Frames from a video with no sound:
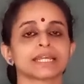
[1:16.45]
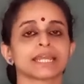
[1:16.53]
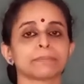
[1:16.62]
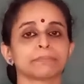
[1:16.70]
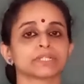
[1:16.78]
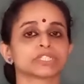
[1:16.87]

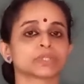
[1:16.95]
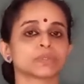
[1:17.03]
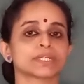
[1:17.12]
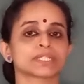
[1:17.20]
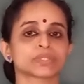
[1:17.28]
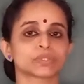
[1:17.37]
a
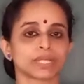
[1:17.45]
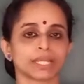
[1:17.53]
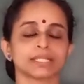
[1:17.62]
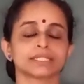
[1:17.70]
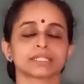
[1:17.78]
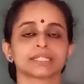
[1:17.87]
particular
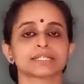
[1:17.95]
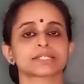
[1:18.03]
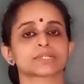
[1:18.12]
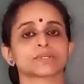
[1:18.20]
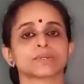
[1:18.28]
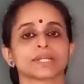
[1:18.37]
state
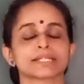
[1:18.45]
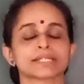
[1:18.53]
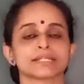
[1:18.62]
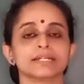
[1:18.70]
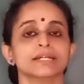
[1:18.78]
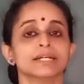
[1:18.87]
is known as
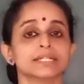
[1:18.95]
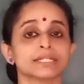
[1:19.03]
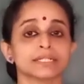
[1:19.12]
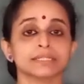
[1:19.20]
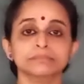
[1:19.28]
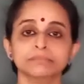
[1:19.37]
the
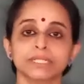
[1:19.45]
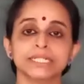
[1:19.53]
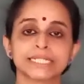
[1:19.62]
term